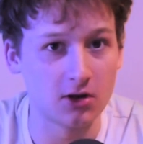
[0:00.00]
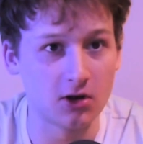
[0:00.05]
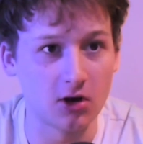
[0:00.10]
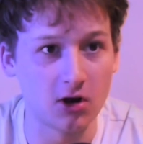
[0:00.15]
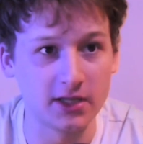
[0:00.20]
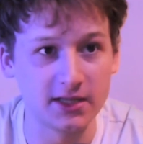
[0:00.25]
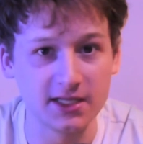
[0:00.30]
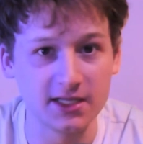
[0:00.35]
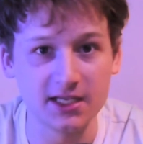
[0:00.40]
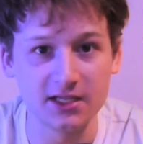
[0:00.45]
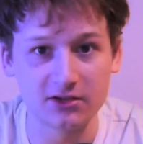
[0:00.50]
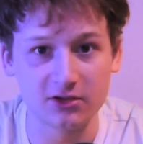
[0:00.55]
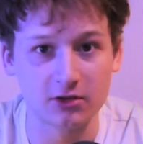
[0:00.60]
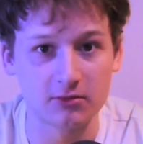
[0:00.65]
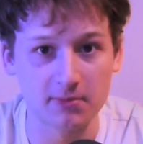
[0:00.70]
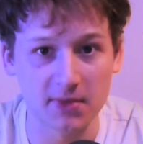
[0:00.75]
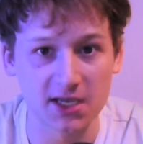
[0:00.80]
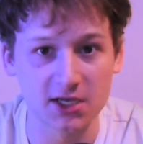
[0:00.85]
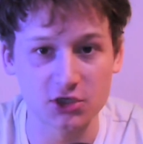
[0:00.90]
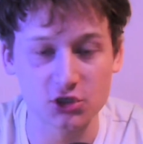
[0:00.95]
I need to
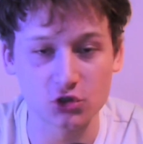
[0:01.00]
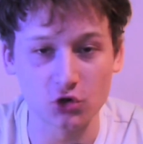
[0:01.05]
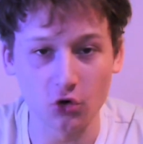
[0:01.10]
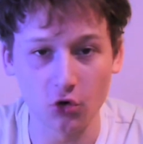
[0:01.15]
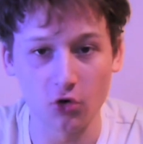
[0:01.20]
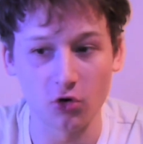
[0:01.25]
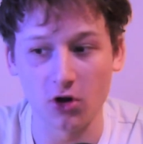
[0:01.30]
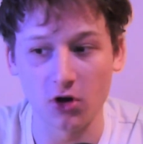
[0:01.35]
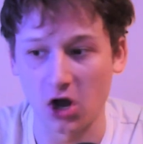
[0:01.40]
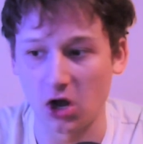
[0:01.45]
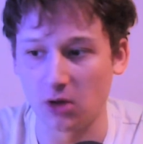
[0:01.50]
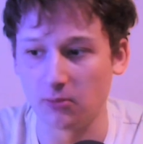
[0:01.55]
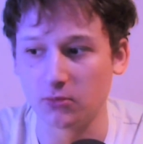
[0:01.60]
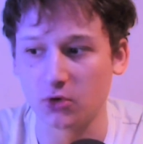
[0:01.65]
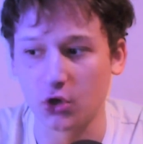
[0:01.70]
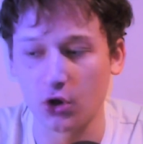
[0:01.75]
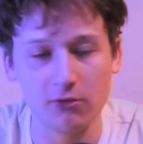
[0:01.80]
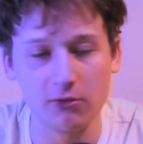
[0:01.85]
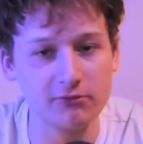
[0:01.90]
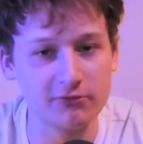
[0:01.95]
make sure I'm
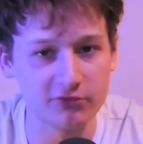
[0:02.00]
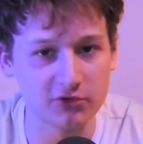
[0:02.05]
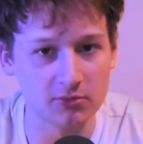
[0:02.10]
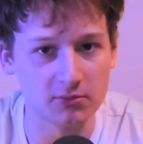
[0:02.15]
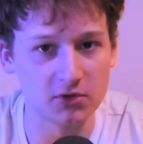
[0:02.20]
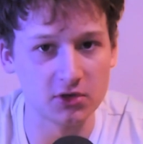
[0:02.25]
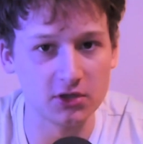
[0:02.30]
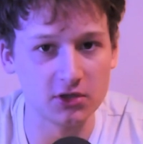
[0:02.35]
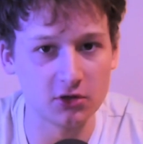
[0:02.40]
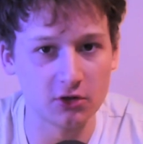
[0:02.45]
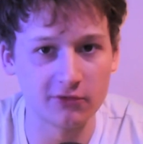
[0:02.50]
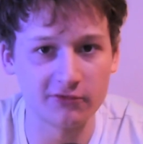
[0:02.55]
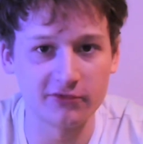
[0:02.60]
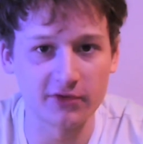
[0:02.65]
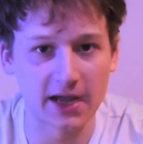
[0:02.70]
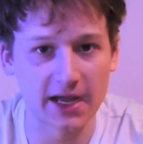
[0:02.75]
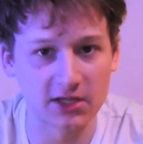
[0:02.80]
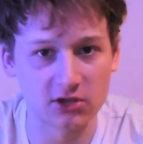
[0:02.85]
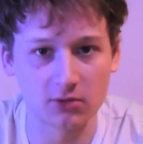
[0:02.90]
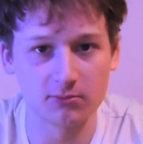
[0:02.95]
comfortable enough
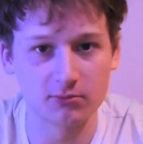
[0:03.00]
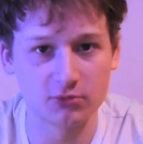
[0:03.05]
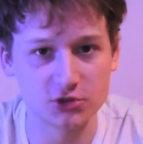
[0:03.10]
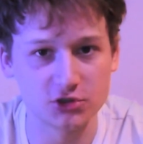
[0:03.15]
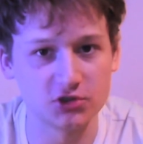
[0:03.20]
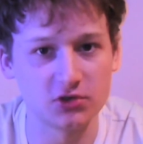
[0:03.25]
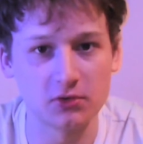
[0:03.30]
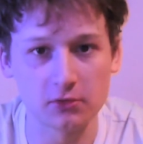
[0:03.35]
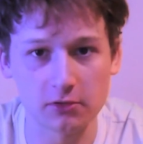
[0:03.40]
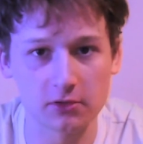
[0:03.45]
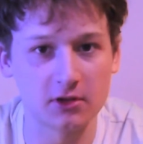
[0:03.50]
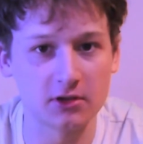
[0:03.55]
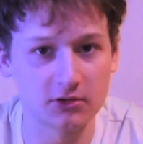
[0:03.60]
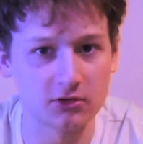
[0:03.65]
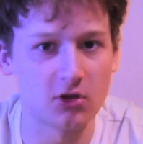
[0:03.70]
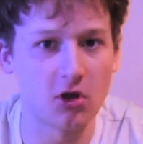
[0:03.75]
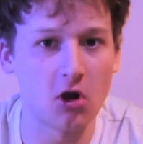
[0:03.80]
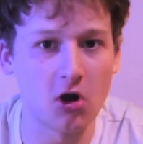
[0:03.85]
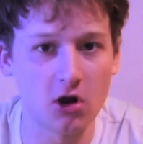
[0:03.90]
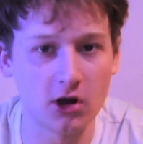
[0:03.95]
and I'm producing the
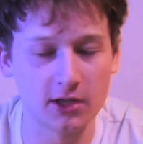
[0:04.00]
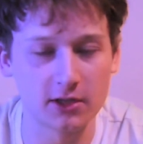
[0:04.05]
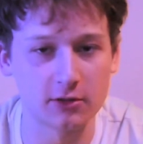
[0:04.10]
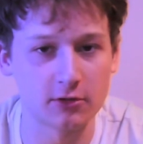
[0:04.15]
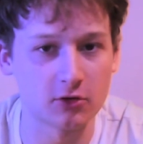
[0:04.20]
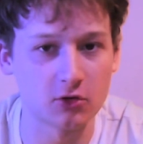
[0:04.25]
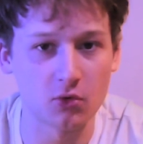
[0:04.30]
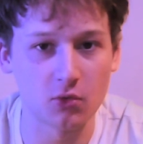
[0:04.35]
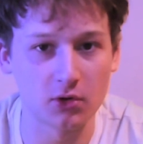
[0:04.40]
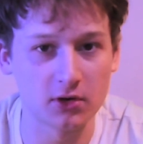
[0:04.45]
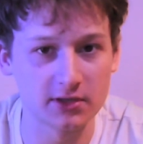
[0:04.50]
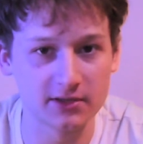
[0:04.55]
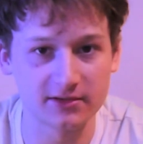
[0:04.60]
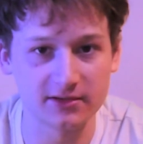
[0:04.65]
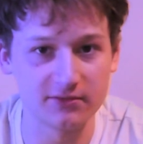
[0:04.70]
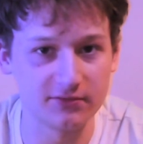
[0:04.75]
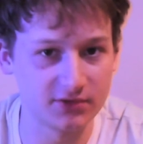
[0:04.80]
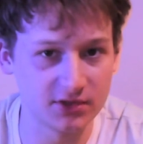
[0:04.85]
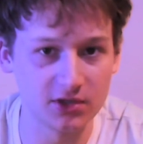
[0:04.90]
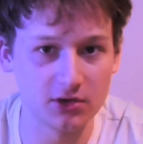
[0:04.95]
highest quality
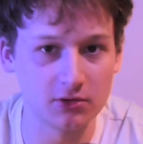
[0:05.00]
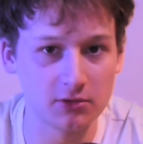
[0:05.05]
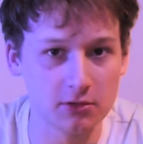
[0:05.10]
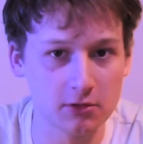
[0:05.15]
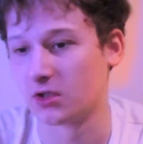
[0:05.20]
videos.